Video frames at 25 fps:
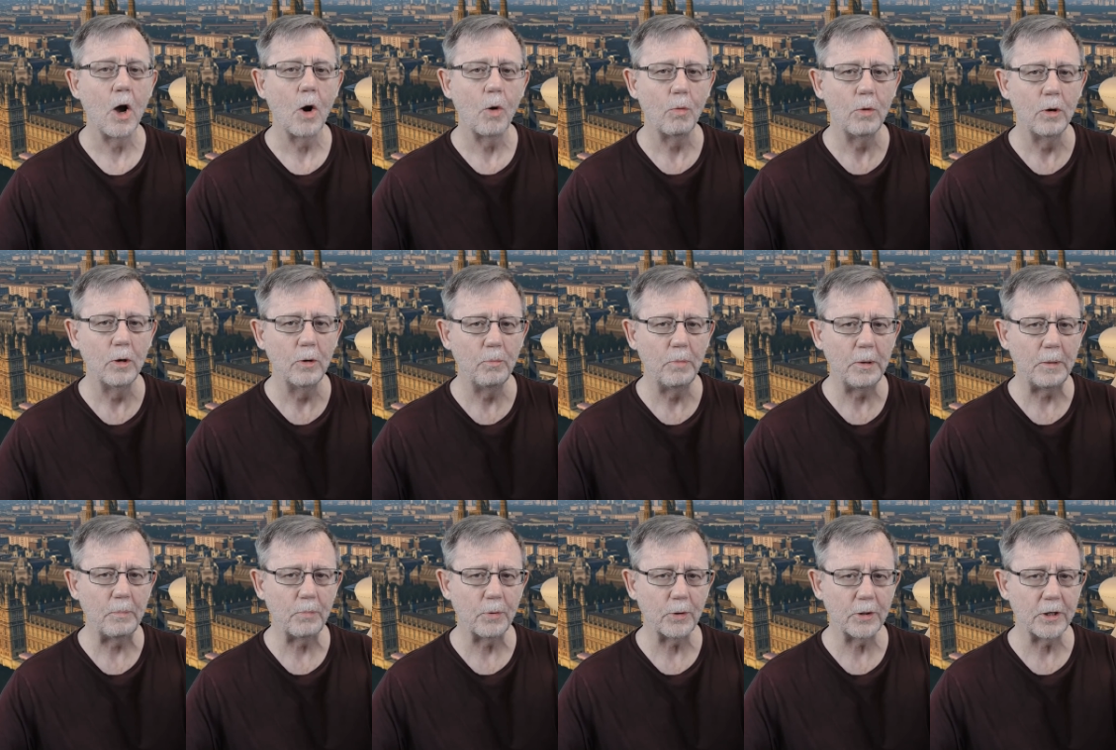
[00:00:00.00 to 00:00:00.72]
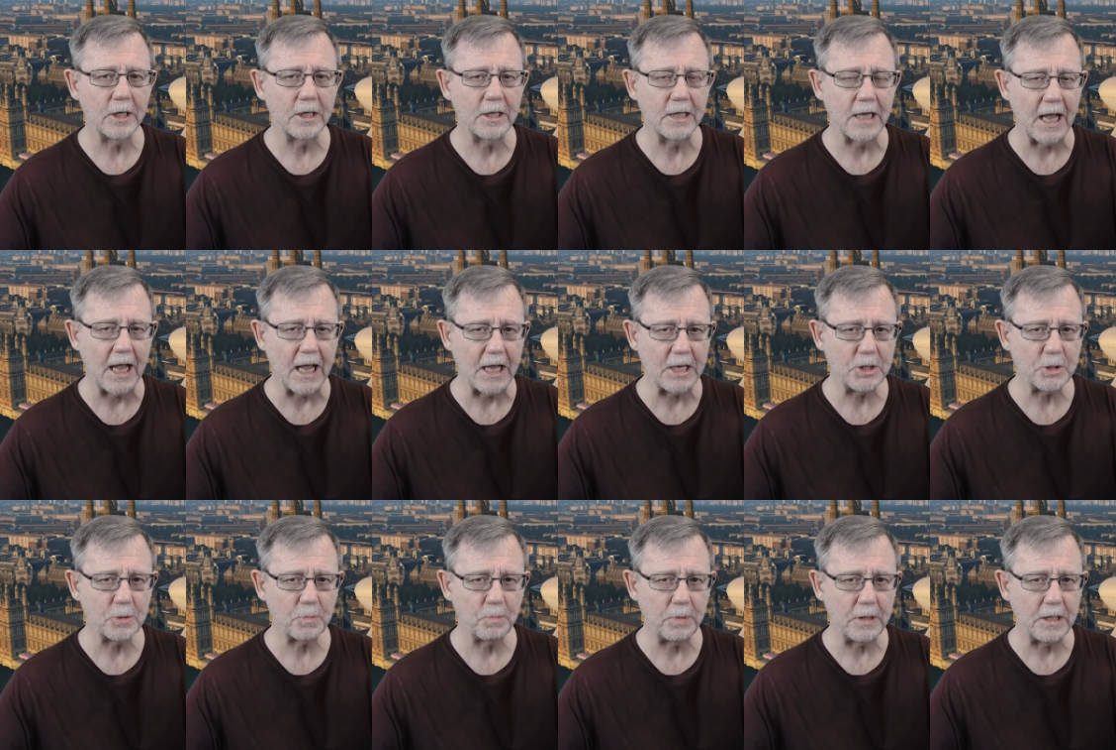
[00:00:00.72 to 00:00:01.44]
we'll be putting the
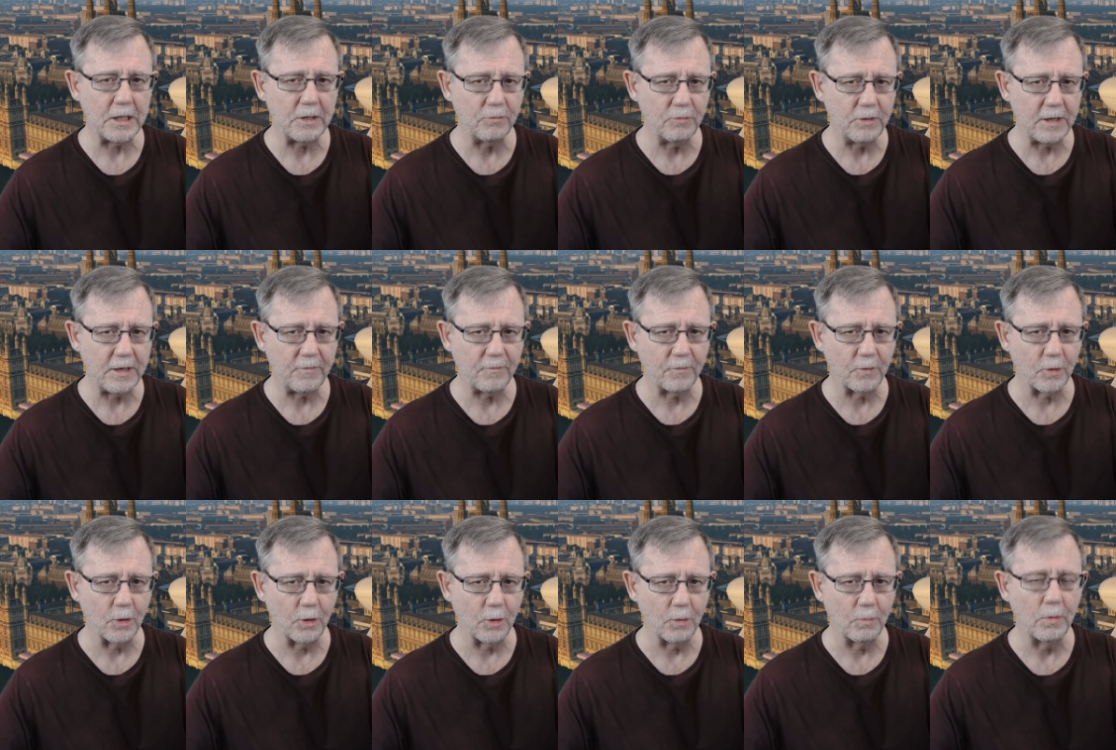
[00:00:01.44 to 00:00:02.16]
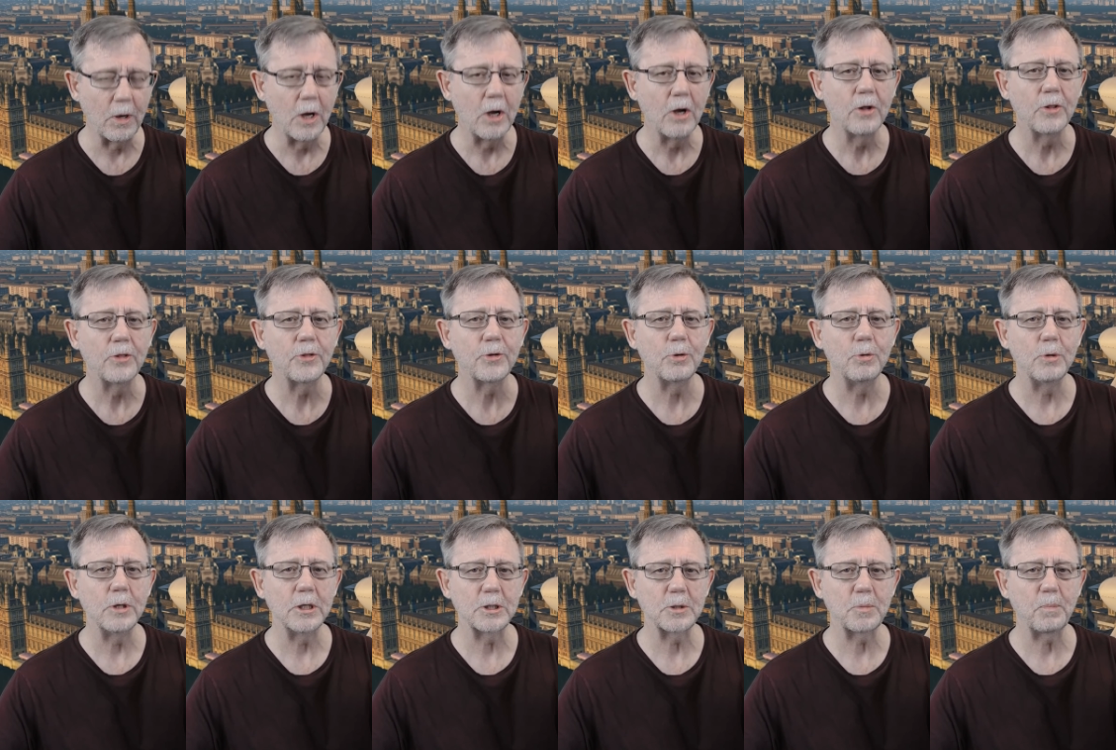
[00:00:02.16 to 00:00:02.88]
HP Reverb
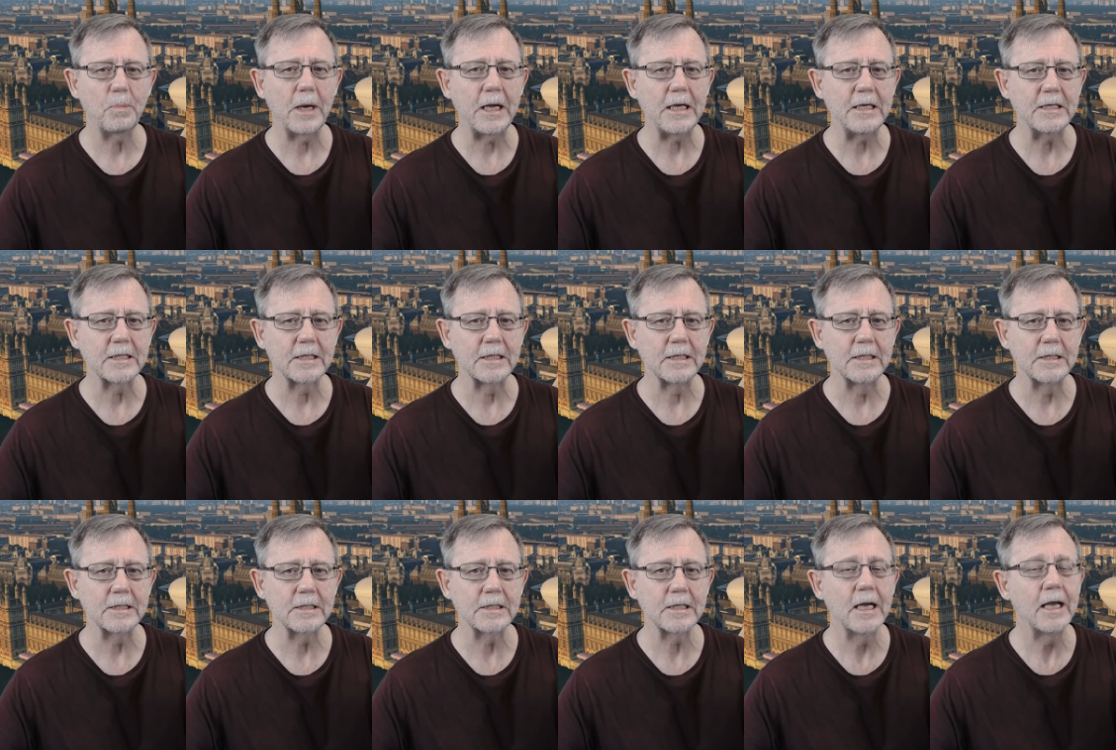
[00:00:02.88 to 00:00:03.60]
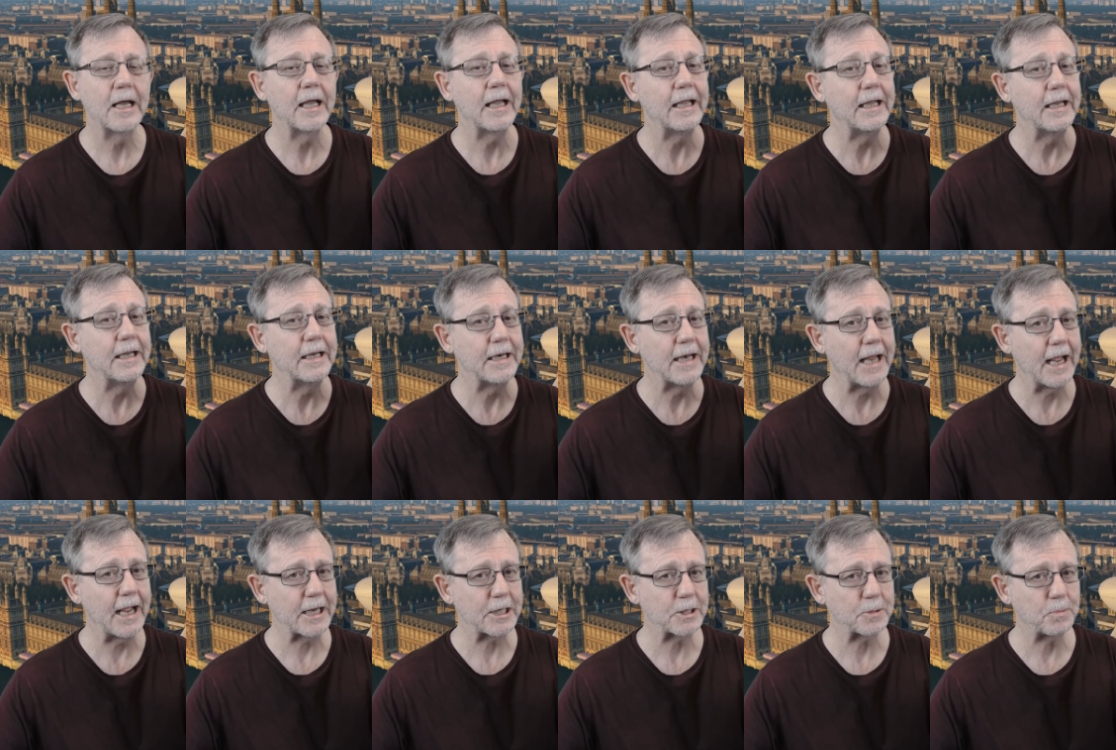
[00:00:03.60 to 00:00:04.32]
through its paces in
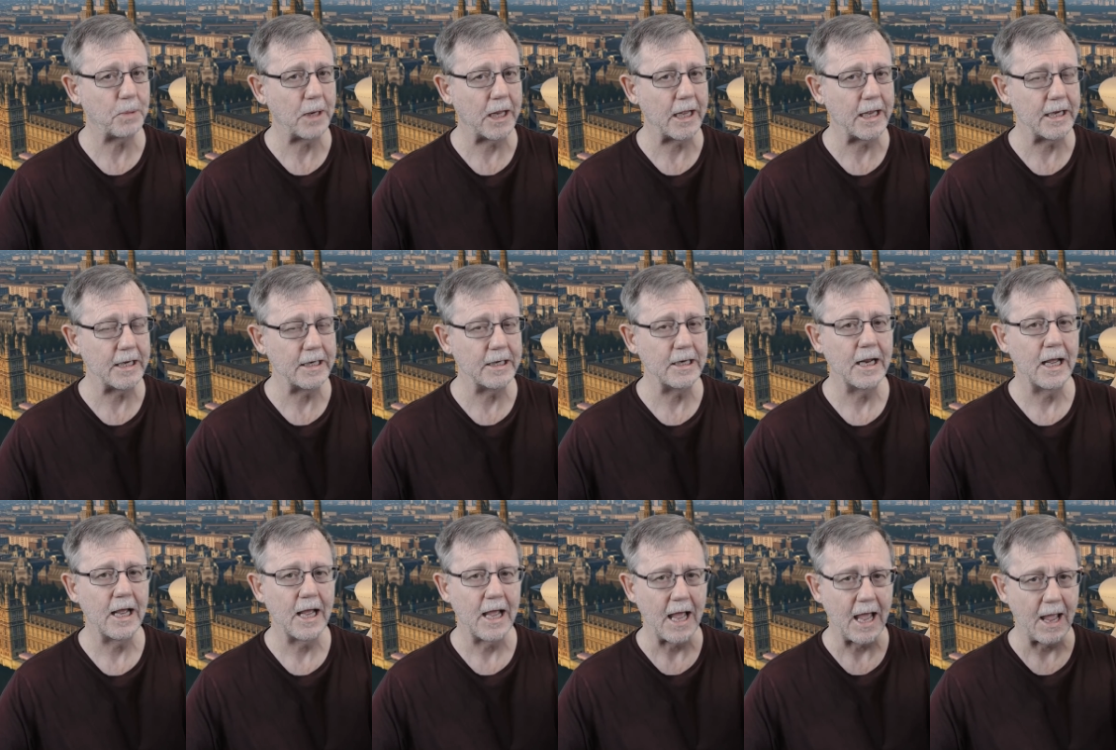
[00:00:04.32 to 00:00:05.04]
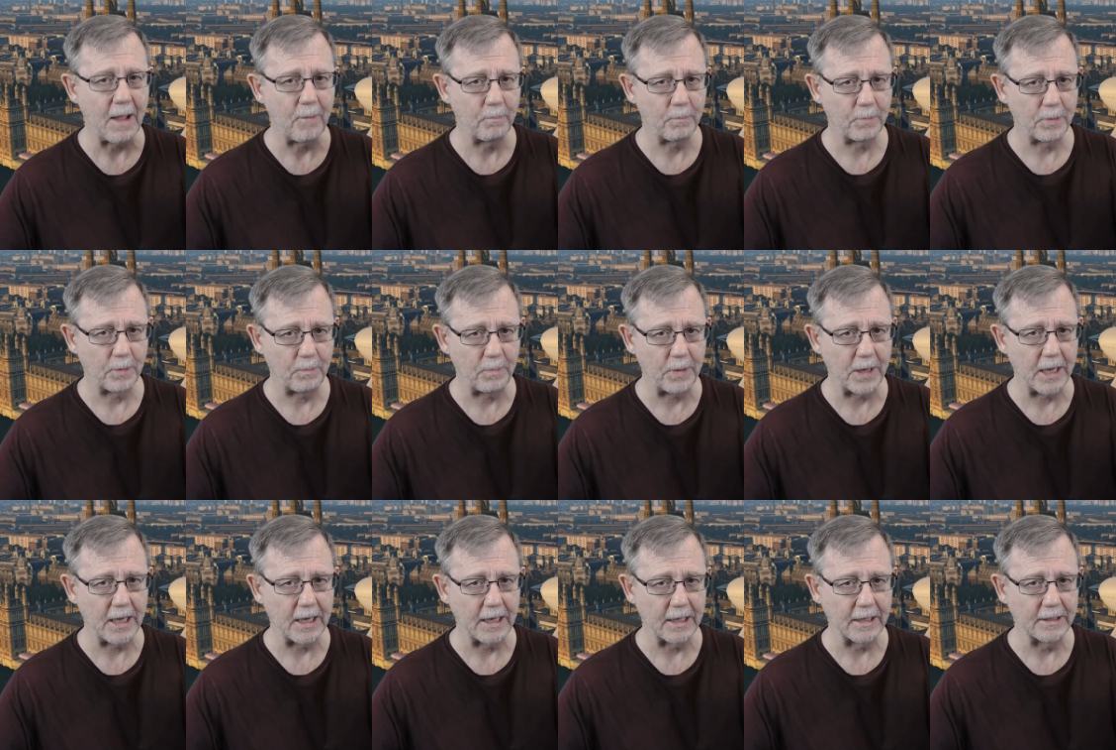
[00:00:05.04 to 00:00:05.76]
X-Plane and
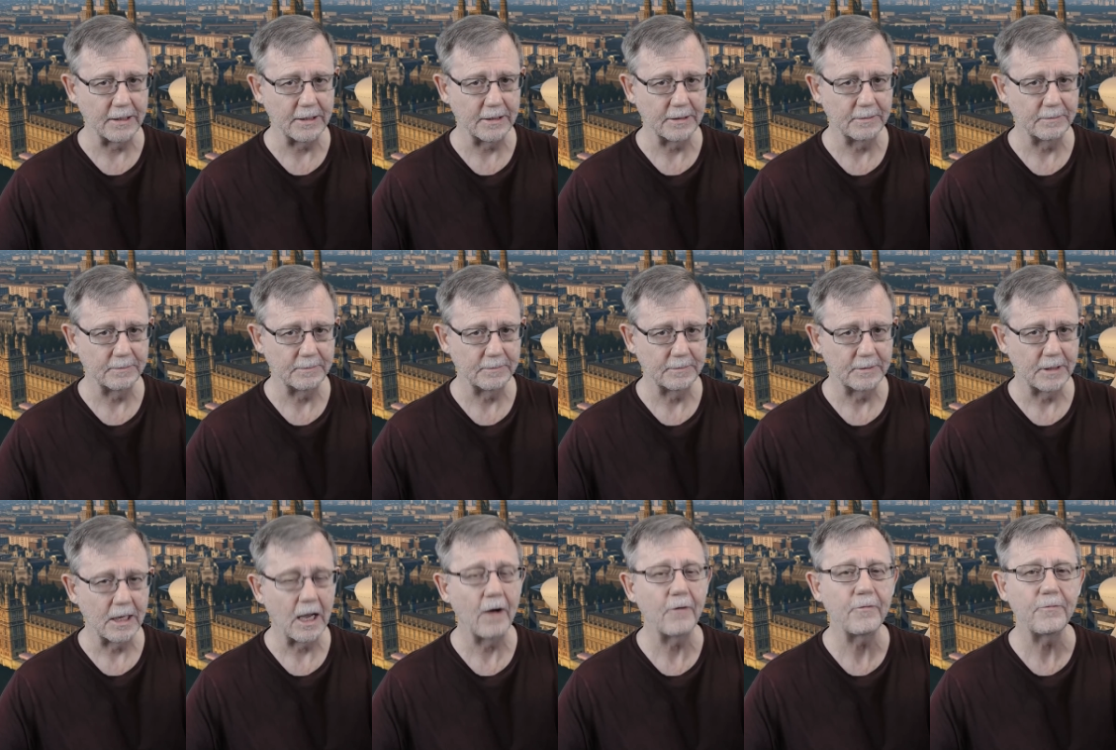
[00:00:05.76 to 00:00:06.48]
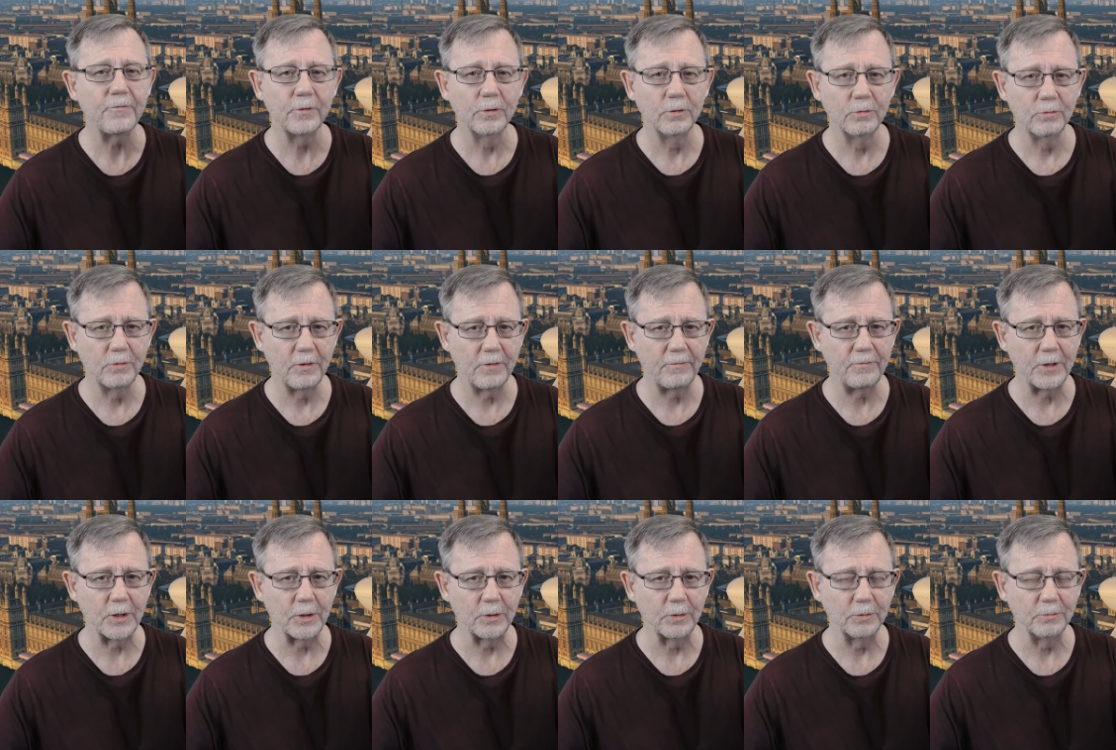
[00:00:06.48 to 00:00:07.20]
Prepared. A full
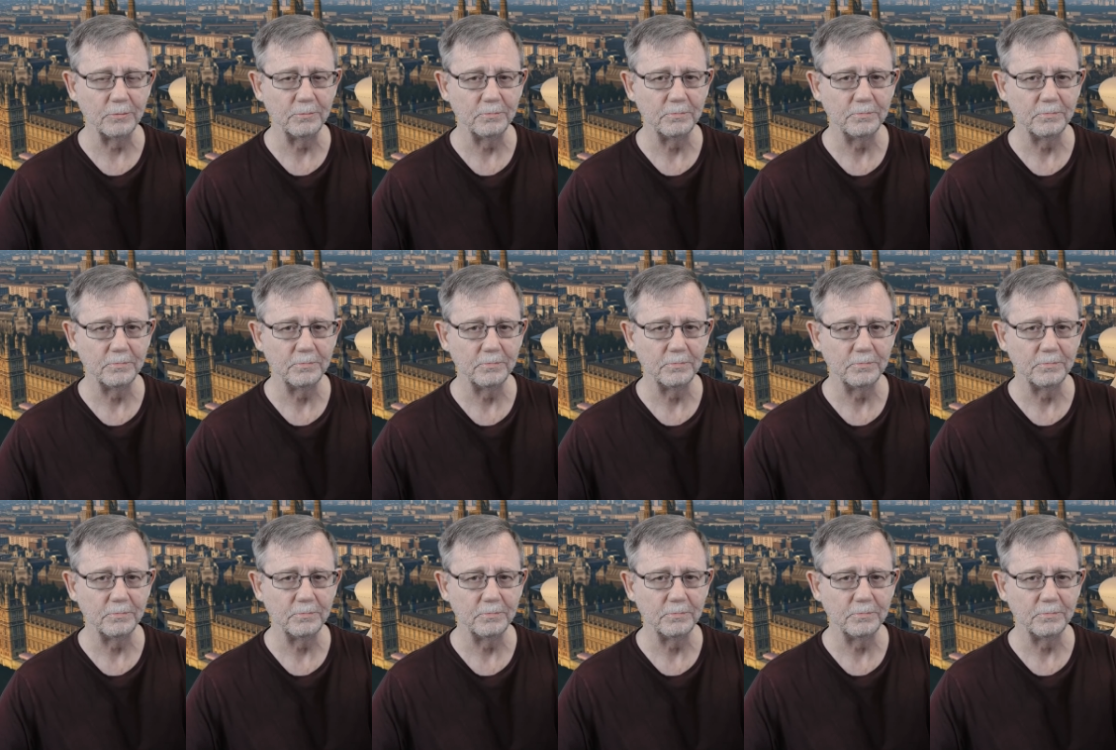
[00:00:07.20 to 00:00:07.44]
review.